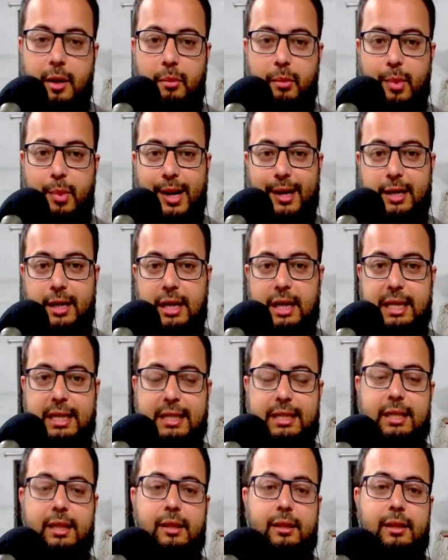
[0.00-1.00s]
But
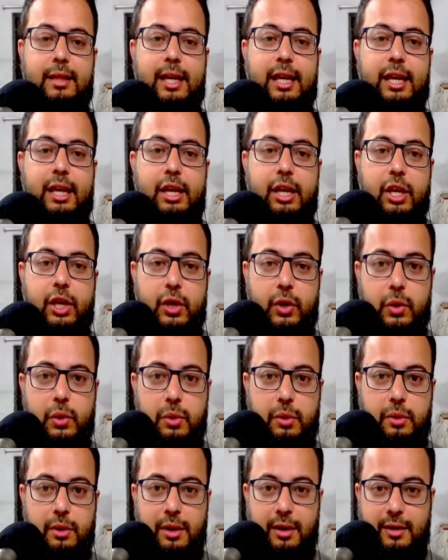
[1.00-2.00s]
little they
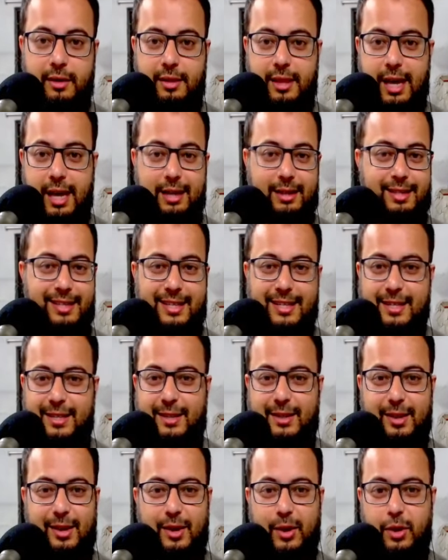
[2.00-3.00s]
knew that this is
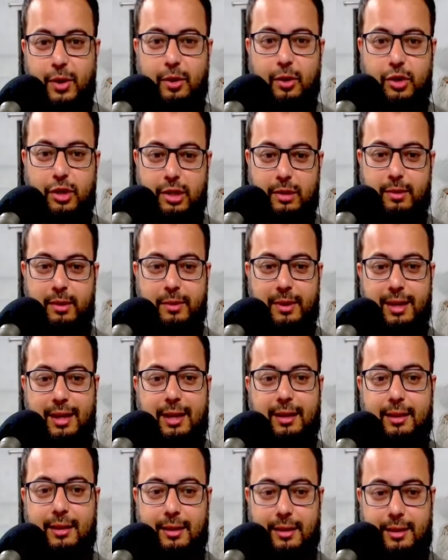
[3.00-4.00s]
not Osama bin Laden.